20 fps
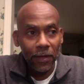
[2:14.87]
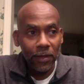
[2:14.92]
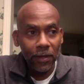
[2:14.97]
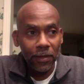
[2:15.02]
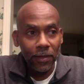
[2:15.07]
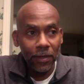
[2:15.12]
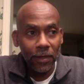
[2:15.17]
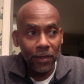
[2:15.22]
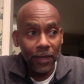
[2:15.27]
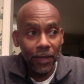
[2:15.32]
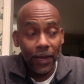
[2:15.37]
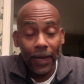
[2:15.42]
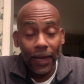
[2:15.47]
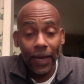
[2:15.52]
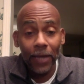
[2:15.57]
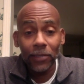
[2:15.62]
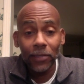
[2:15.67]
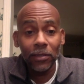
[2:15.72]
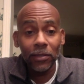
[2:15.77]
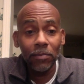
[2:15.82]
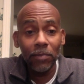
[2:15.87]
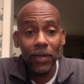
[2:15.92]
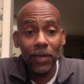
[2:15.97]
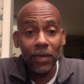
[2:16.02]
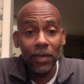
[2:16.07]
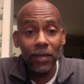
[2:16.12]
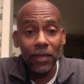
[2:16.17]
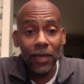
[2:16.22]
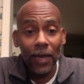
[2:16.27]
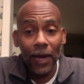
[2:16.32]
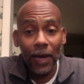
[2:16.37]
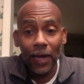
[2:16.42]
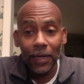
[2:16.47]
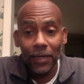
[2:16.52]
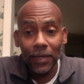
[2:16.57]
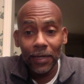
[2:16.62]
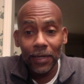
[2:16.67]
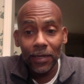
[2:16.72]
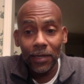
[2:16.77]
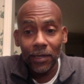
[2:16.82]
then there has to be the
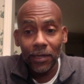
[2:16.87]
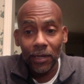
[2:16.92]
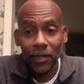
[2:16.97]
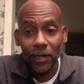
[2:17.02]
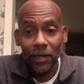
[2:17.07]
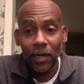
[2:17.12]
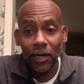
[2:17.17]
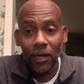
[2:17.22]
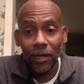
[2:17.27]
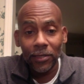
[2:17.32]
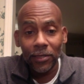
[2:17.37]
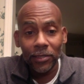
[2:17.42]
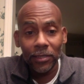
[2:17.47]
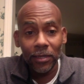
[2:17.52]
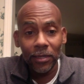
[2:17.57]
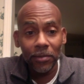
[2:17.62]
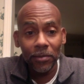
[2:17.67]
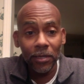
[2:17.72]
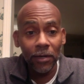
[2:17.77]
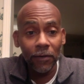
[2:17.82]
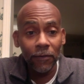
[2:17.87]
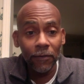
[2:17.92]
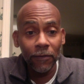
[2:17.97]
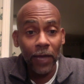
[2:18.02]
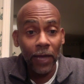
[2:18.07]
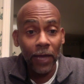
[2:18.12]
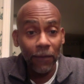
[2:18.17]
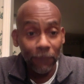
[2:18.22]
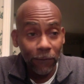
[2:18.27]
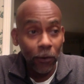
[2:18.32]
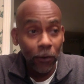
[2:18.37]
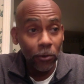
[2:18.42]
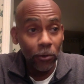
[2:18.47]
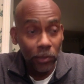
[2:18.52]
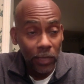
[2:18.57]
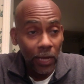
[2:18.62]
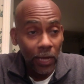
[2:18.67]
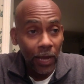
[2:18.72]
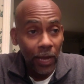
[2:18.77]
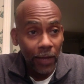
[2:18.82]
idea, a concept of a
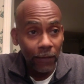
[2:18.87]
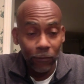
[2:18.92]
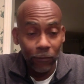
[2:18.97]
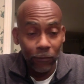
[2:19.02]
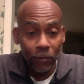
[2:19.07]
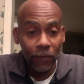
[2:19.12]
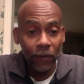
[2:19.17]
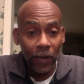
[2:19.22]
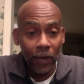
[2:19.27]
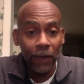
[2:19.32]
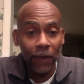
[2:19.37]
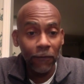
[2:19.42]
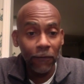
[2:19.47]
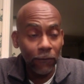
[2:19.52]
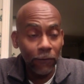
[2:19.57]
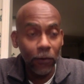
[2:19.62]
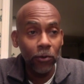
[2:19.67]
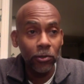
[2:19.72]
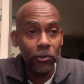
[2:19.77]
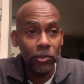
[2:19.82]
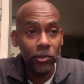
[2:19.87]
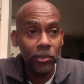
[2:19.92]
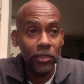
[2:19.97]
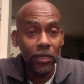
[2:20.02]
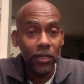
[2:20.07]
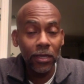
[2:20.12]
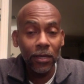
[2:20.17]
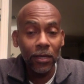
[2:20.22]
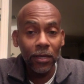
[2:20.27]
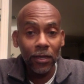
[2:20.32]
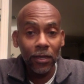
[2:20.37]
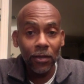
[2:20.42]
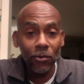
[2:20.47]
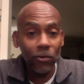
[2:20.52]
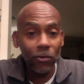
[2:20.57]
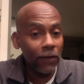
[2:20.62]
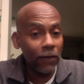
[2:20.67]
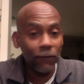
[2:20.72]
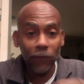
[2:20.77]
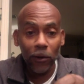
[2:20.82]
first life. When it
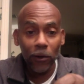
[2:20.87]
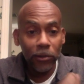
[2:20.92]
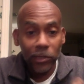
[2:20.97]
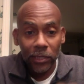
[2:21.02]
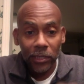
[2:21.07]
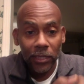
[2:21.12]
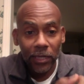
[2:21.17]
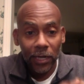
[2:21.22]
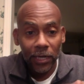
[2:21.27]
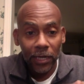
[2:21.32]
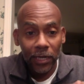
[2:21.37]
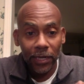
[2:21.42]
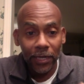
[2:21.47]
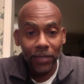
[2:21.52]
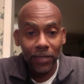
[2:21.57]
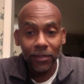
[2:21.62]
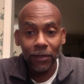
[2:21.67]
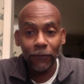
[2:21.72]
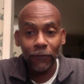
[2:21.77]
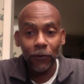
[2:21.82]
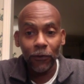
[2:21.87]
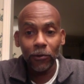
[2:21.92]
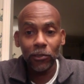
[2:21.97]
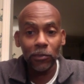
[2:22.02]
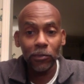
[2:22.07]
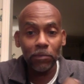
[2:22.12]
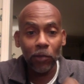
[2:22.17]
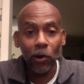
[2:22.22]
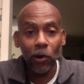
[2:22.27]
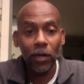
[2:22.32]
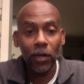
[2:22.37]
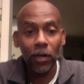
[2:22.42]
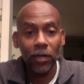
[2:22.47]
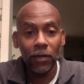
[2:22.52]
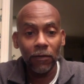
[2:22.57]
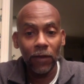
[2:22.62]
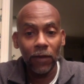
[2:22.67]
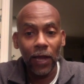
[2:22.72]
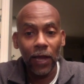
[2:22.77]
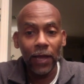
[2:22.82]
first clicked, the first spark
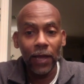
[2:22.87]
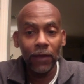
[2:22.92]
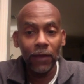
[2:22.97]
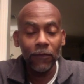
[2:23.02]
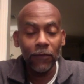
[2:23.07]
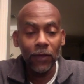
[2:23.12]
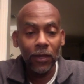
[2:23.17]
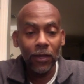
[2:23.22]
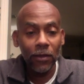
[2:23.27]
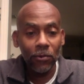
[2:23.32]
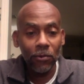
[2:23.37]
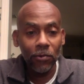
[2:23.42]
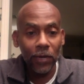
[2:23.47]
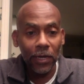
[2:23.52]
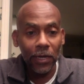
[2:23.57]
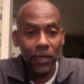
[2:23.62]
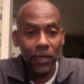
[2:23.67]
of life, when it